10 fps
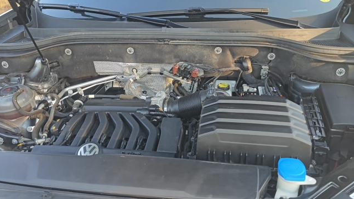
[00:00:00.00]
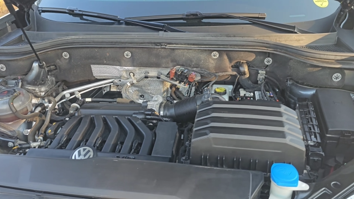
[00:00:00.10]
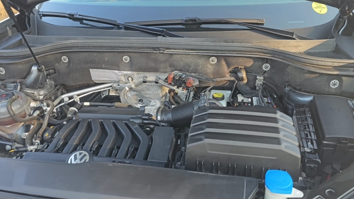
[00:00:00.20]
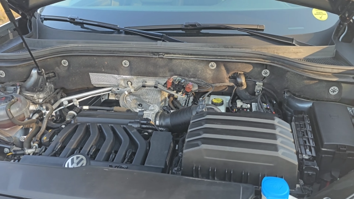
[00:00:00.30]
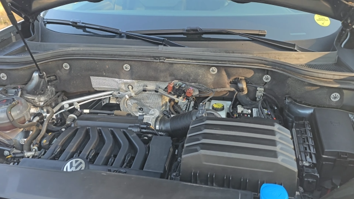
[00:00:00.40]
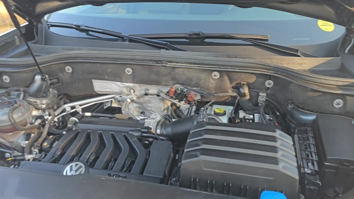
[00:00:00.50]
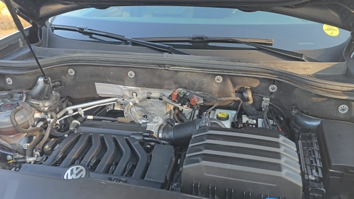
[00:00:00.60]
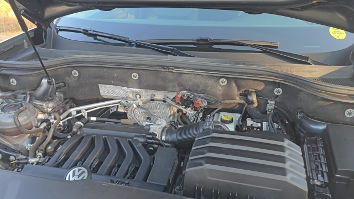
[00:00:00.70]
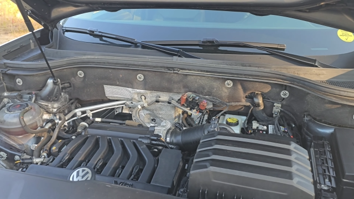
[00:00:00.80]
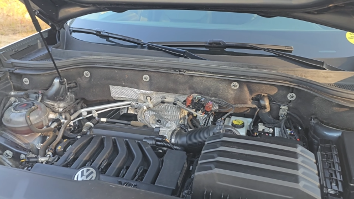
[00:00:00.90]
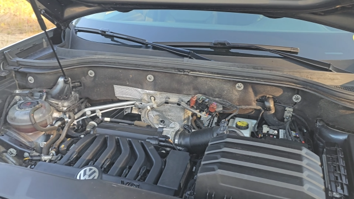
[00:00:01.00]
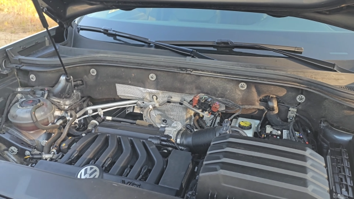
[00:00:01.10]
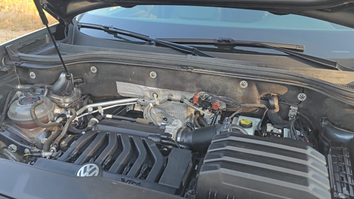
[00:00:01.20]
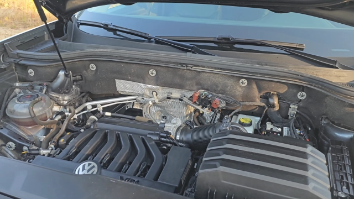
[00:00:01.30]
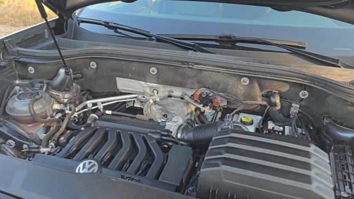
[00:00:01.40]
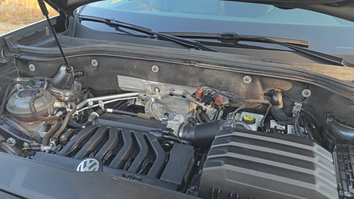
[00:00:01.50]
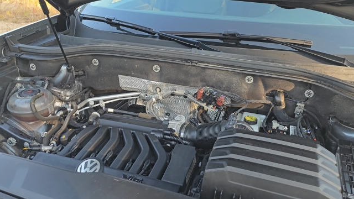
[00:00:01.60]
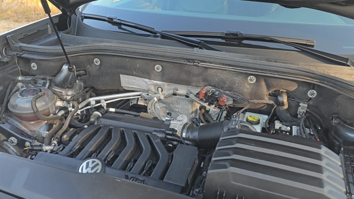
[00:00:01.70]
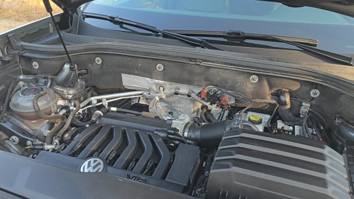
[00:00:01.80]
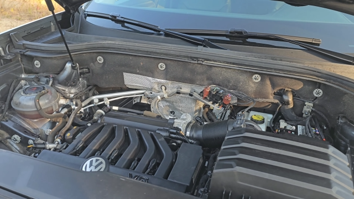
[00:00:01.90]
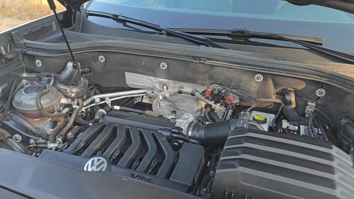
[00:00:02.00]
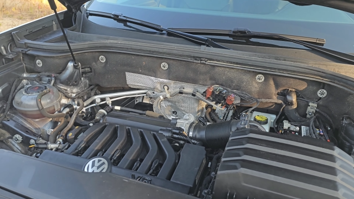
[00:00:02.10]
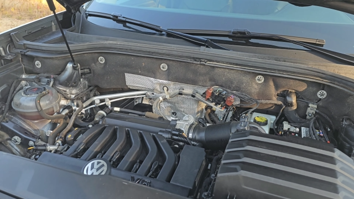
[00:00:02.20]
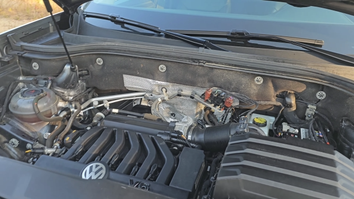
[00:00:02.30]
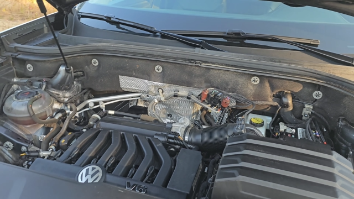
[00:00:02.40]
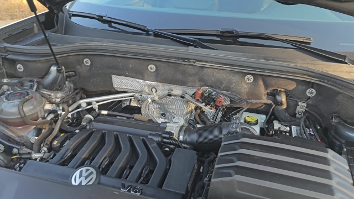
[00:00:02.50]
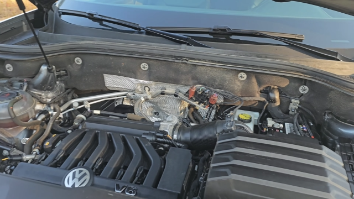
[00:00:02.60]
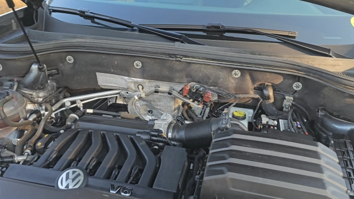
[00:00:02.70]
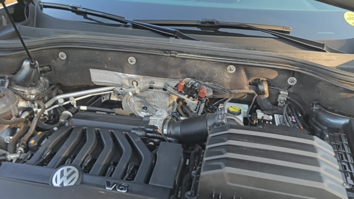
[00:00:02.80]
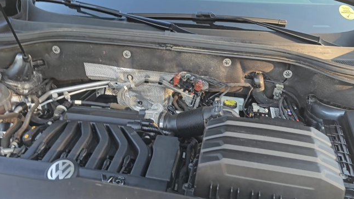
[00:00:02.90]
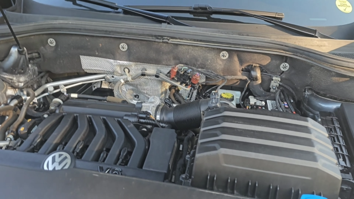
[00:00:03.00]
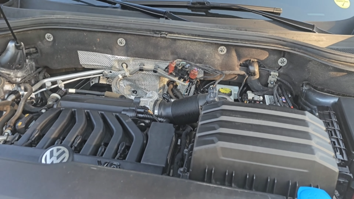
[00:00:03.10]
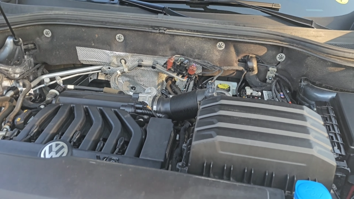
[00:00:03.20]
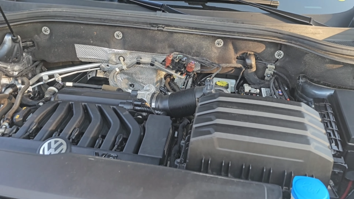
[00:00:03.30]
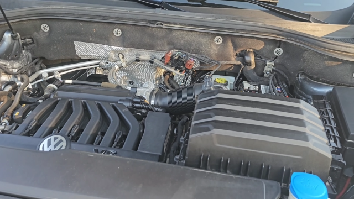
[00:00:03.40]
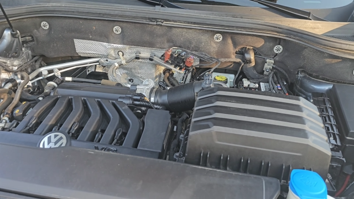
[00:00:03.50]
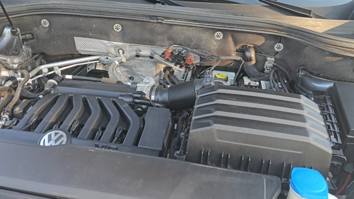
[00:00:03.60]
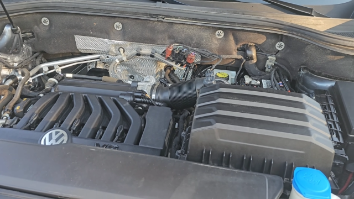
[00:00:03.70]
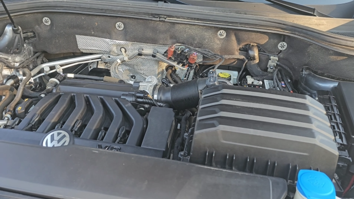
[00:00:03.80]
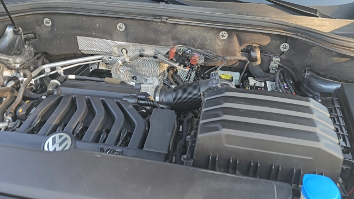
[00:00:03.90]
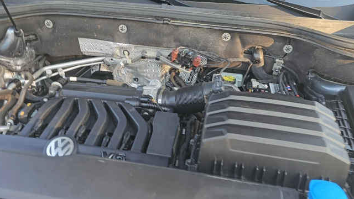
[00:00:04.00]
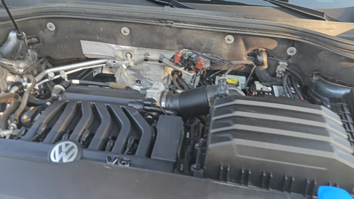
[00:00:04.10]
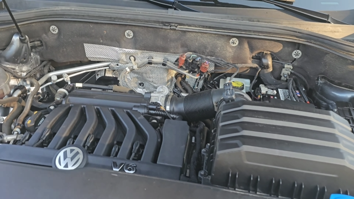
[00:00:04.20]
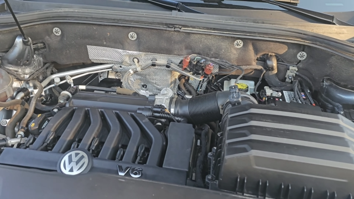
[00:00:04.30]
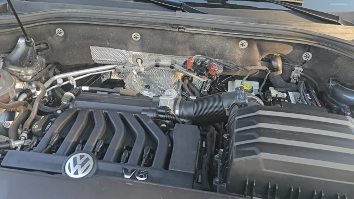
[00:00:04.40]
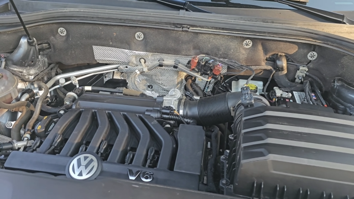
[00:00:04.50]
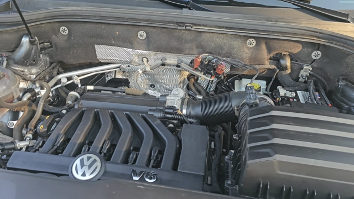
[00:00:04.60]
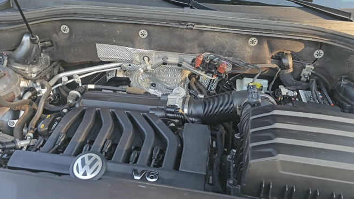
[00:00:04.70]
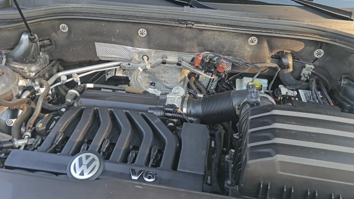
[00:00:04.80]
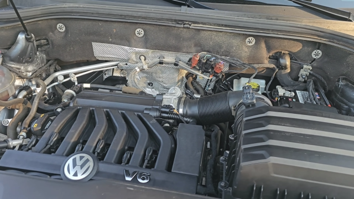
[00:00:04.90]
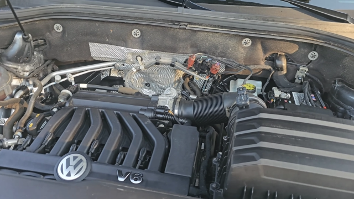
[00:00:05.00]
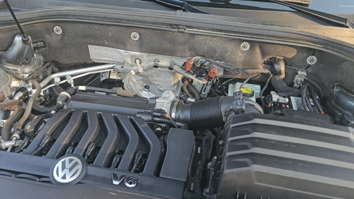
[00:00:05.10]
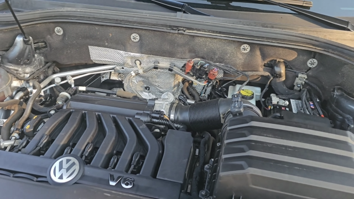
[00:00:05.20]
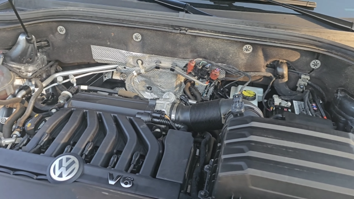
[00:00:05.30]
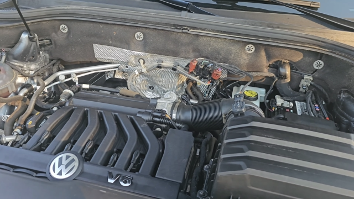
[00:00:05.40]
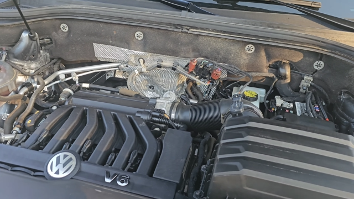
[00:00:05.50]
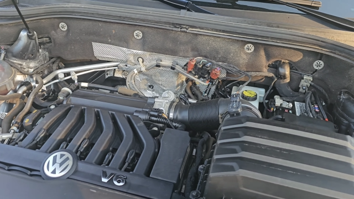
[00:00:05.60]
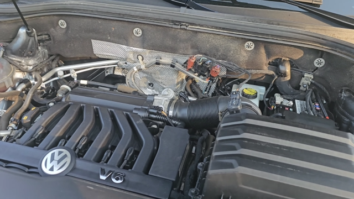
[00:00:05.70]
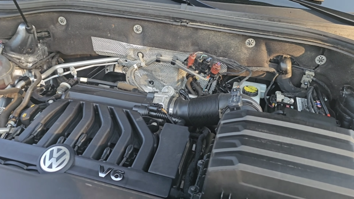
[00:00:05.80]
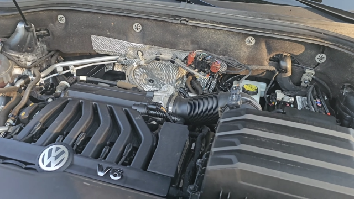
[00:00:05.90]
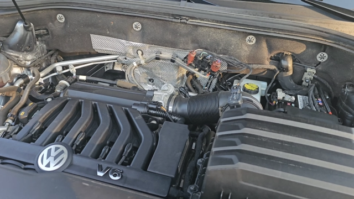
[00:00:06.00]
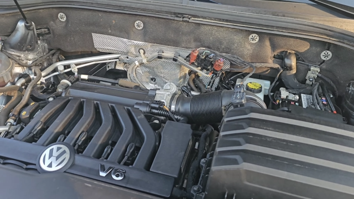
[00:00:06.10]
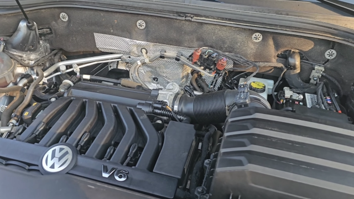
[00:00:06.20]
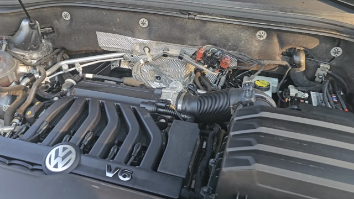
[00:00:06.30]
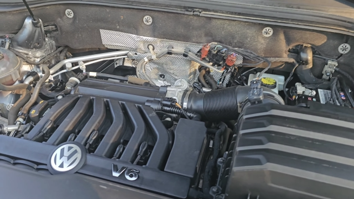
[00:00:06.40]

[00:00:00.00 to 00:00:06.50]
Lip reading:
Nobody's mouth can be seen.